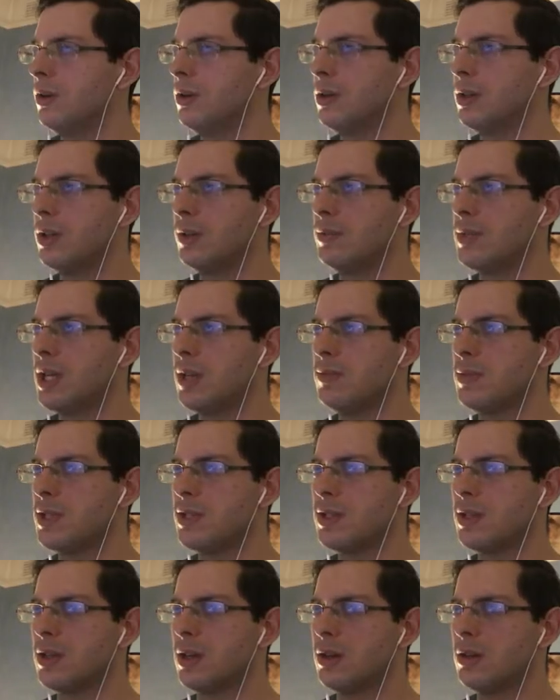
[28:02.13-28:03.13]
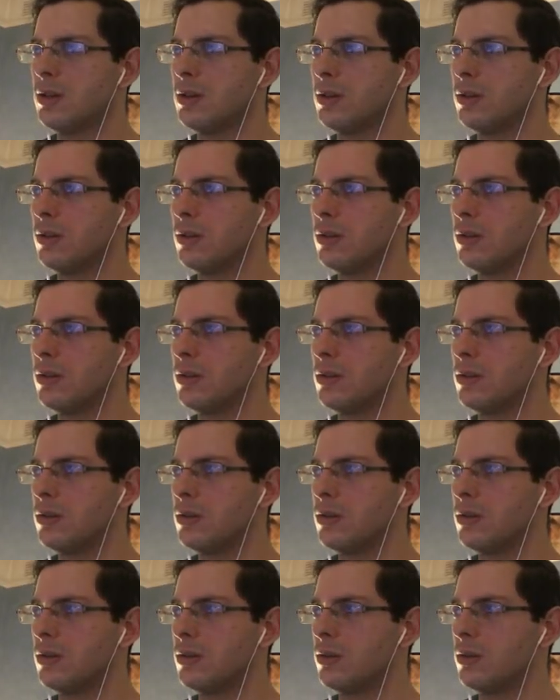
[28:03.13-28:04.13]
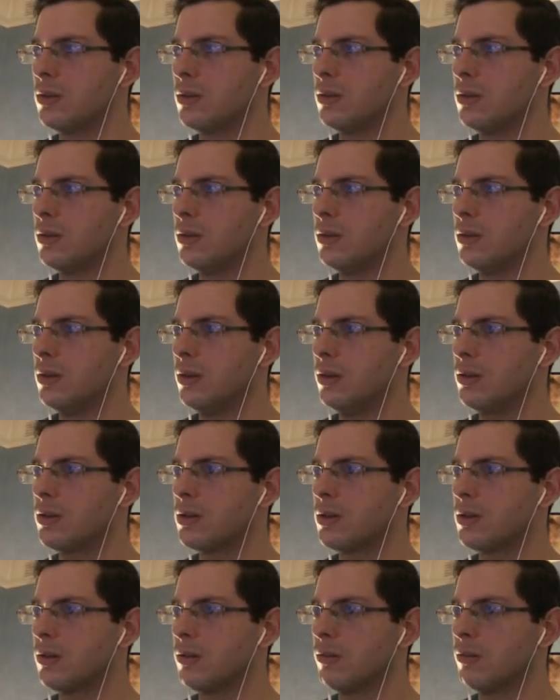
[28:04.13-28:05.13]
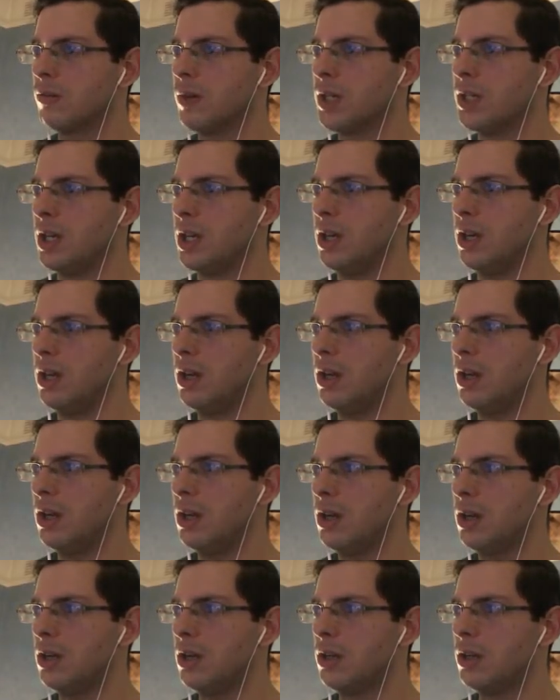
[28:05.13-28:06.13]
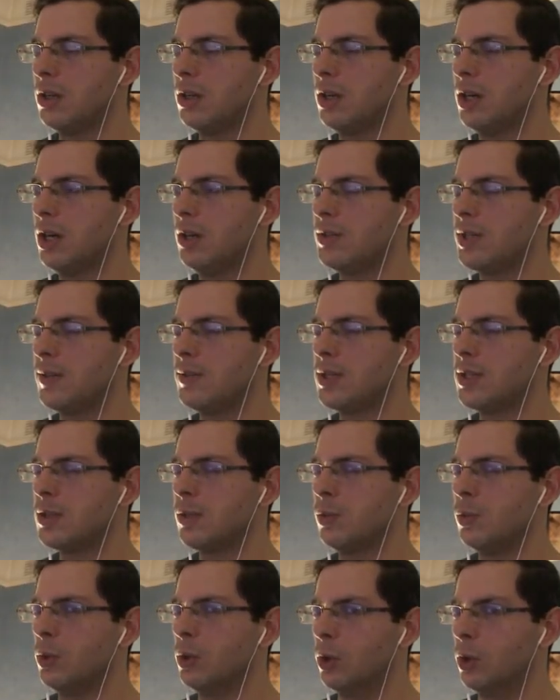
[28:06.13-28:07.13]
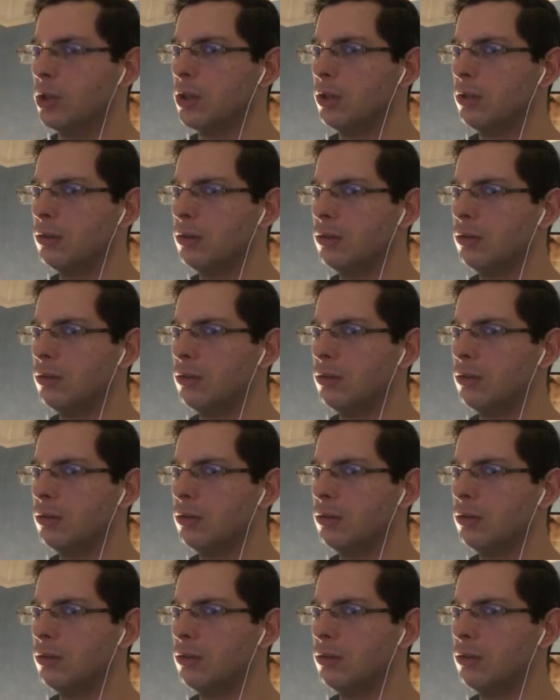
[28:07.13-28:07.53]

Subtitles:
And I'm tempted to go... not runny. I'm tempted to walk.